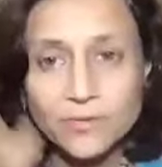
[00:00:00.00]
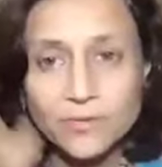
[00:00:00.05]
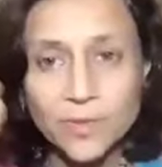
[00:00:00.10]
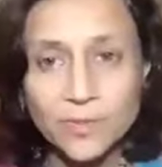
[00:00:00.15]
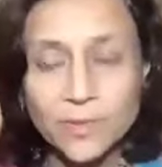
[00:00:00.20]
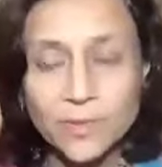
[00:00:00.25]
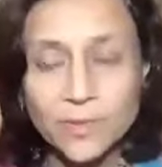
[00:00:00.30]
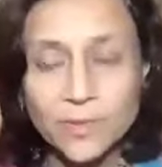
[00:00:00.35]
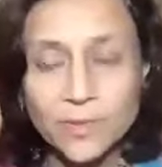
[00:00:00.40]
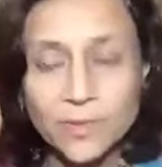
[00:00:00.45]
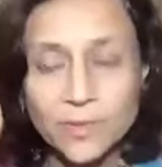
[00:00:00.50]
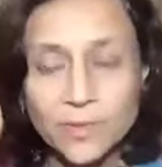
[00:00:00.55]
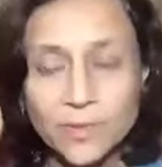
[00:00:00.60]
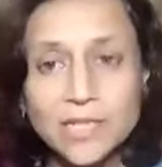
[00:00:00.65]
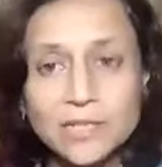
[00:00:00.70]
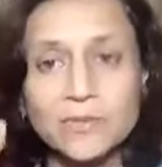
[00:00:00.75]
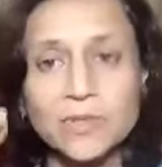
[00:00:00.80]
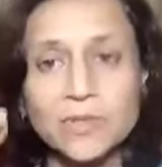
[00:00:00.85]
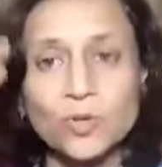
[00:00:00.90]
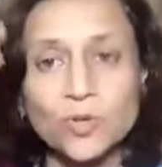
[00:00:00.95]
from the
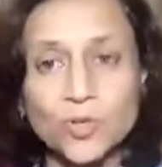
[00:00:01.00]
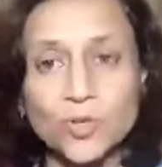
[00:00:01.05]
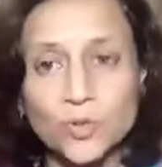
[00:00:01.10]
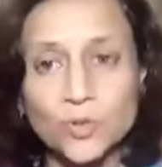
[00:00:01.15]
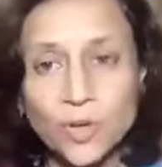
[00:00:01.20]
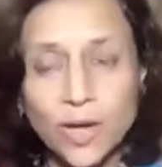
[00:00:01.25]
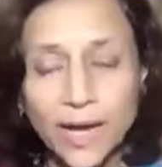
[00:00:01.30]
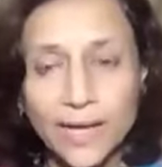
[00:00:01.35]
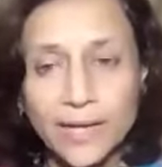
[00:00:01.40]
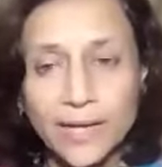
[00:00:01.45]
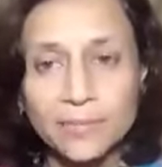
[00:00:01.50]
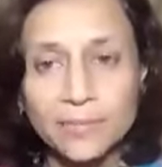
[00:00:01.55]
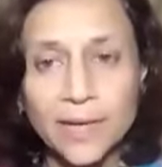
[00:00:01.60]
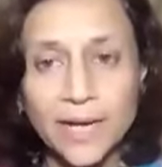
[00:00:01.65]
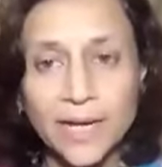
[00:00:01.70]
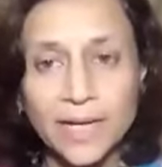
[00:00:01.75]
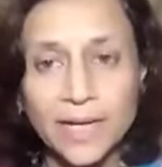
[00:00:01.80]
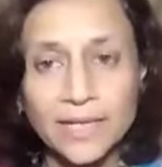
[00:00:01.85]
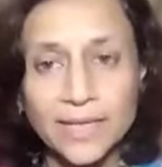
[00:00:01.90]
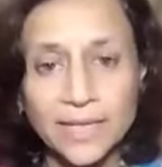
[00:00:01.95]
mind, we go to higher
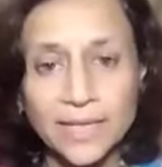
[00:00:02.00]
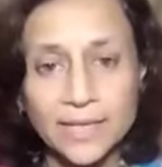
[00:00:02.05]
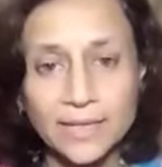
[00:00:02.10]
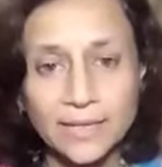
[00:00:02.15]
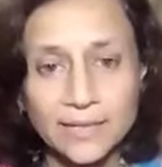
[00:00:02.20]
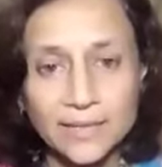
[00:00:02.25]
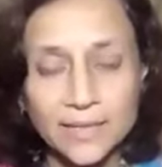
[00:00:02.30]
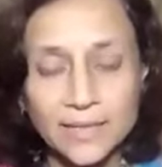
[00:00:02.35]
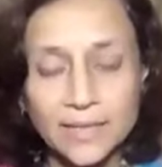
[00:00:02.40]
mind and